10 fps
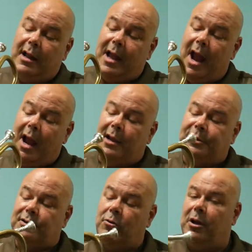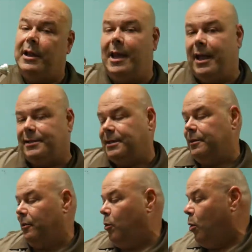kind of sort of gets
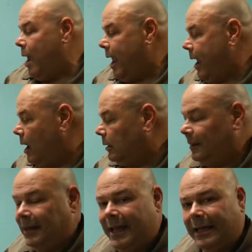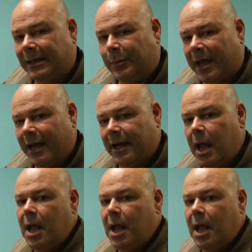in the way a little bit.